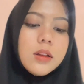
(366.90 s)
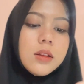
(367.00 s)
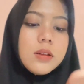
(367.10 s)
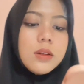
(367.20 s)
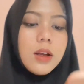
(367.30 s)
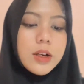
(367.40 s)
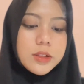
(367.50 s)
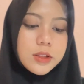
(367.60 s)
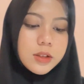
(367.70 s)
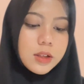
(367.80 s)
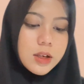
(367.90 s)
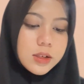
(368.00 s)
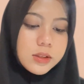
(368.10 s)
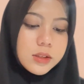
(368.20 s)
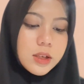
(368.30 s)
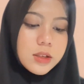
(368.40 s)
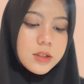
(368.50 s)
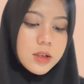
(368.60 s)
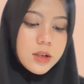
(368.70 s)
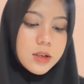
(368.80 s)
Large class.
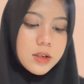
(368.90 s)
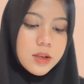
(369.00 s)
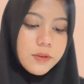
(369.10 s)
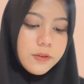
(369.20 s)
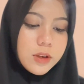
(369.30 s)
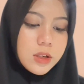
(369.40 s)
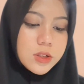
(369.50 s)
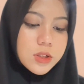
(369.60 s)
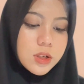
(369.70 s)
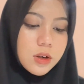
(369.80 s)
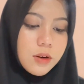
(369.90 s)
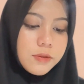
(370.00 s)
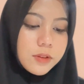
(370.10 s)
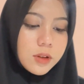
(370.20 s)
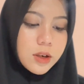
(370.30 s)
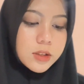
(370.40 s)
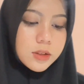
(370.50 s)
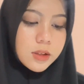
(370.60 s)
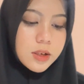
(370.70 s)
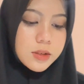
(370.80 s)
The definition of large
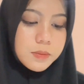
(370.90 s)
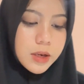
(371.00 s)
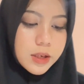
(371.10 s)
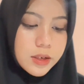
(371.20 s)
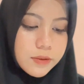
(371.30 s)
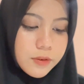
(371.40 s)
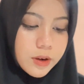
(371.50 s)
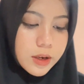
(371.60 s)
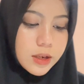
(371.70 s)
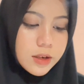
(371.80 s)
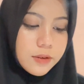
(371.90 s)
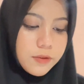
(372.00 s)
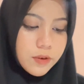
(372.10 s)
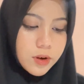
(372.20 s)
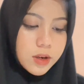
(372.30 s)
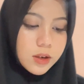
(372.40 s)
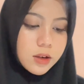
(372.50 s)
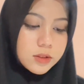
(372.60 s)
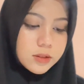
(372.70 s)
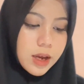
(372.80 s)
class might differ in different
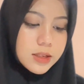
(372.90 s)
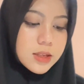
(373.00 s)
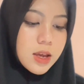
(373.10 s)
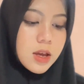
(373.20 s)
contexts.